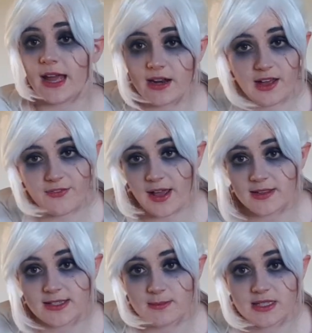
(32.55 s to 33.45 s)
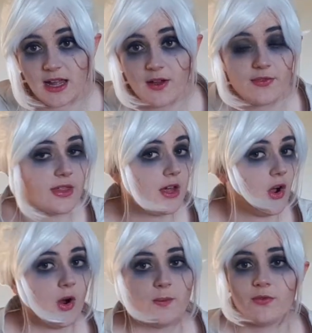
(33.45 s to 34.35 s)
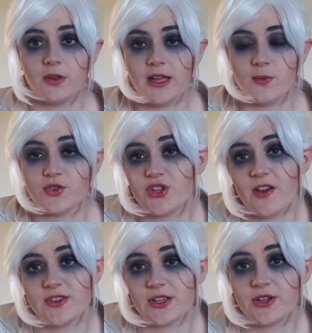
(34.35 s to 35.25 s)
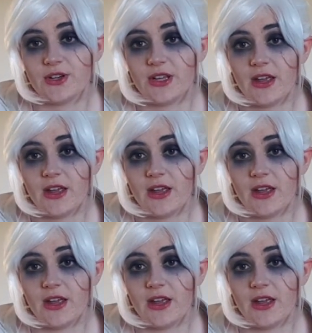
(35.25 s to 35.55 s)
and I found some stuff that hopefully will serve as a good